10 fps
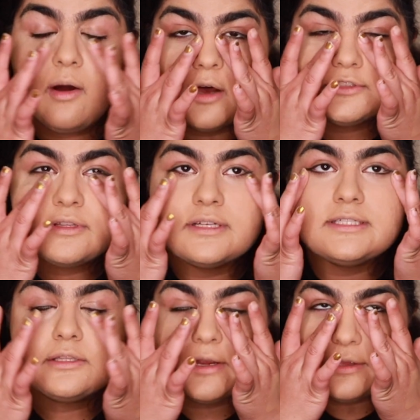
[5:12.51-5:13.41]
Also, the
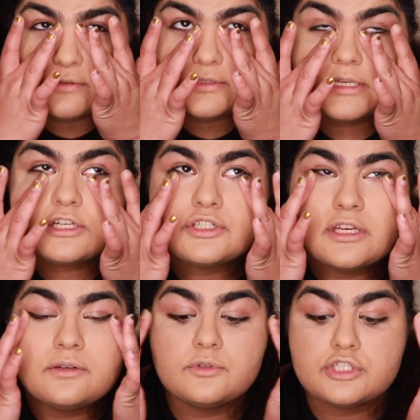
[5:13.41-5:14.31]
concealer I used
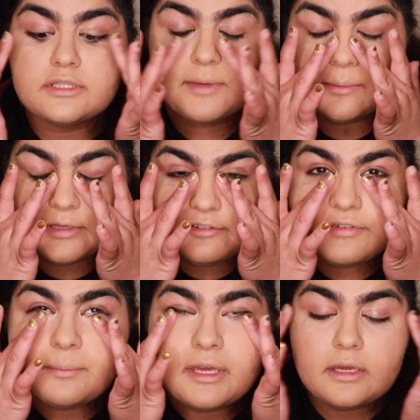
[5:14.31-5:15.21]
initially, which is the Maybelline
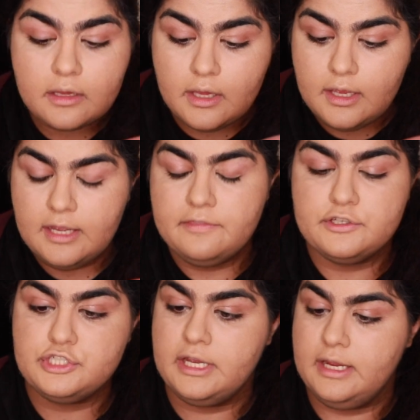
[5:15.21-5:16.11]
Fit Me in the
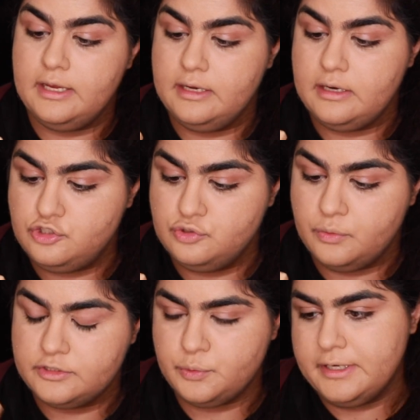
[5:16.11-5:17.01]
shade two
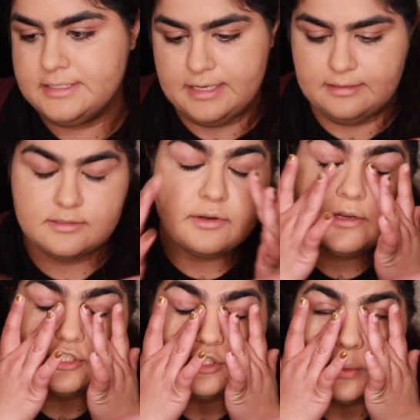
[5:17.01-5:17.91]
twenty Sand. Sorry,
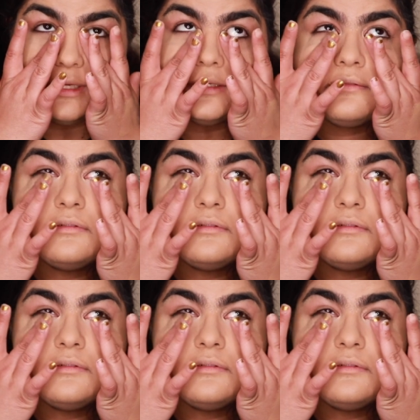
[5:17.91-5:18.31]
just twenty.